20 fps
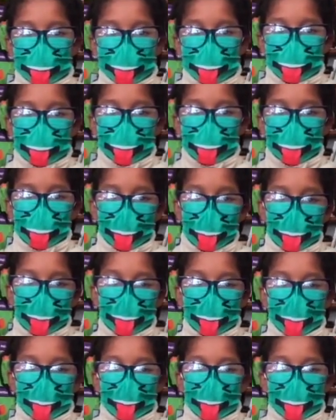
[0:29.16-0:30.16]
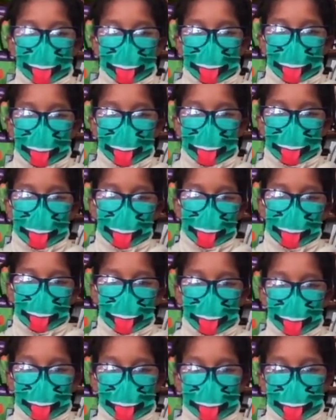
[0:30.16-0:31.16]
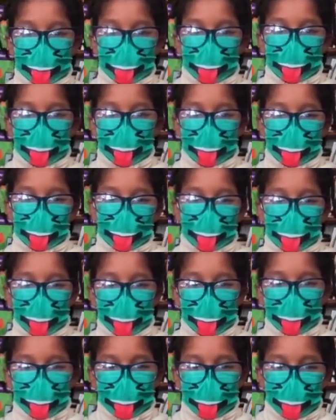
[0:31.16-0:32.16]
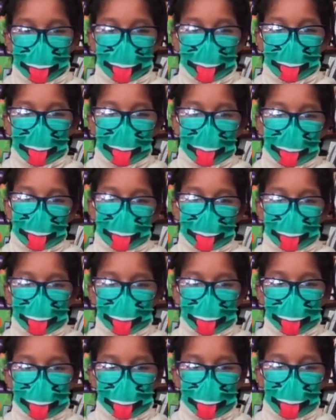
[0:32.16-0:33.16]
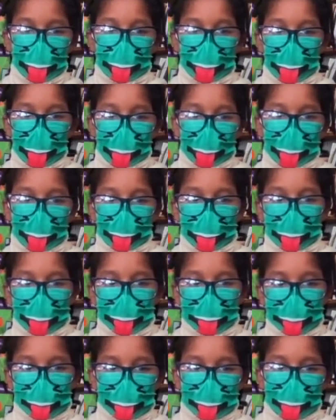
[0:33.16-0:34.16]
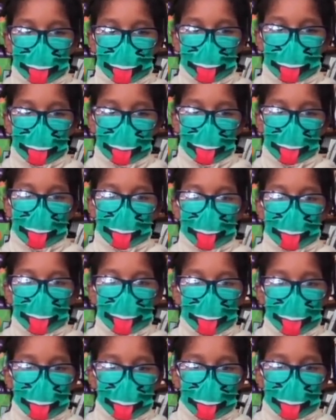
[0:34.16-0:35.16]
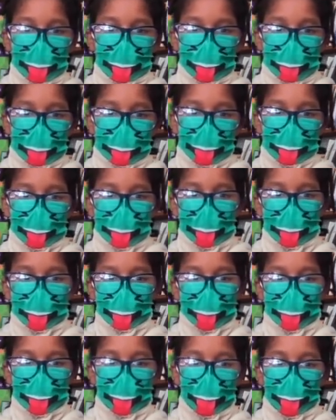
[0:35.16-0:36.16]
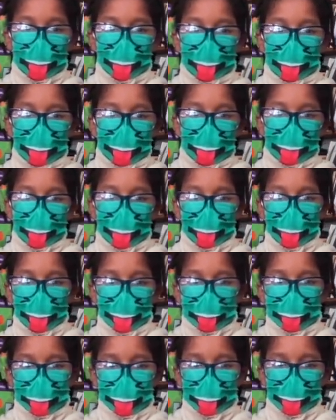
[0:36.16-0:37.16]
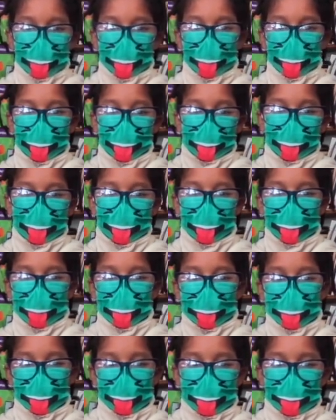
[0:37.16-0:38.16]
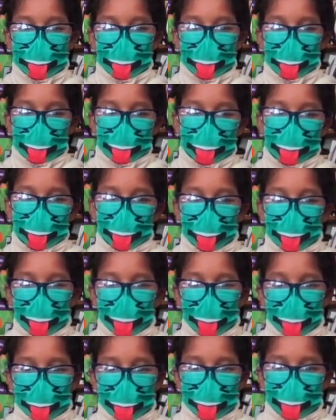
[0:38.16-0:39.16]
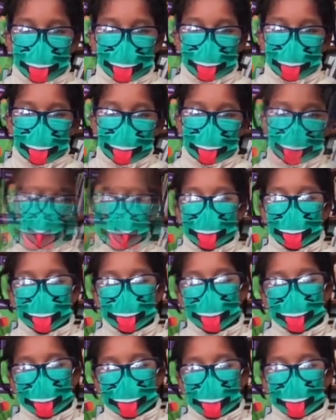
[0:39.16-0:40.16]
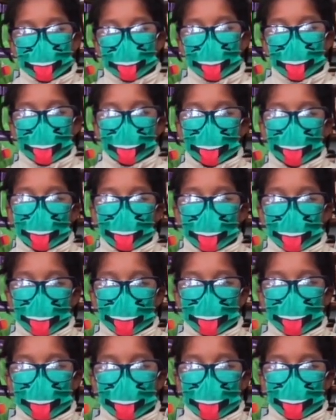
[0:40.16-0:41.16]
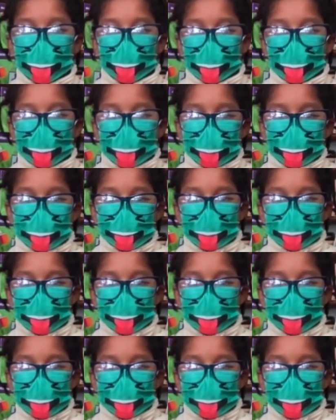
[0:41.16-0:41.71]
to the flag of the United States of America and to the Republic of which it one nation under God, indivisible, with liberty and justice for all. Please join me in saying the Thomas Stone Pledge.